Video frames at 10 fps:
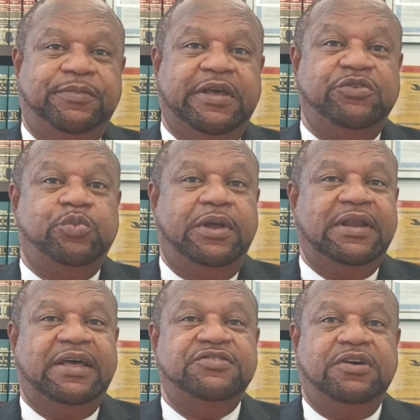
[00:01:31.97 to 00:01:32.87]
as well
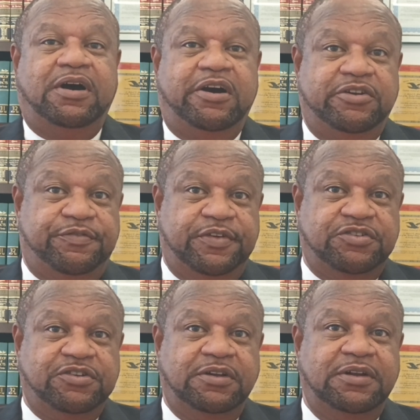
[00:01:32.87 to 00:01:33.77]
as
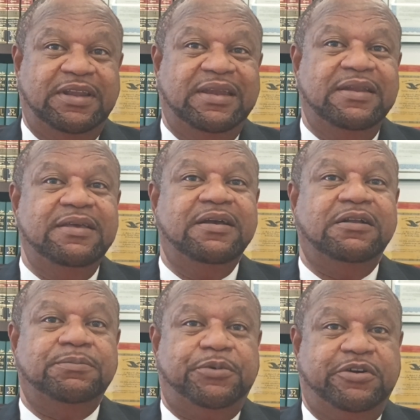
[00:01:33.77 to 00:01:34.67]
artificial
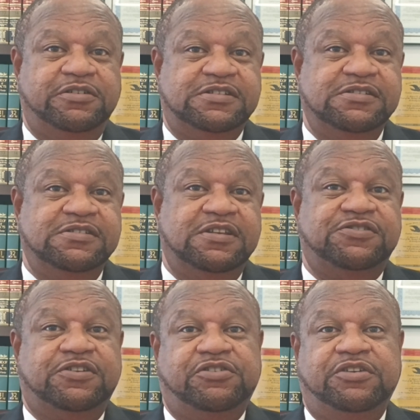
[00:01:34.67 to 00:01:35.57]
legal persons
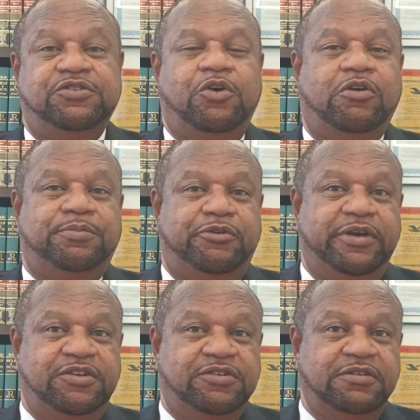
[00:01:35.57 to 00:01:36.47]
such as
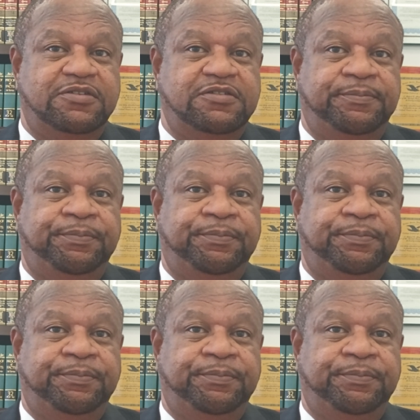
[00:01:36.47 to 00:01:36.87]
corporations,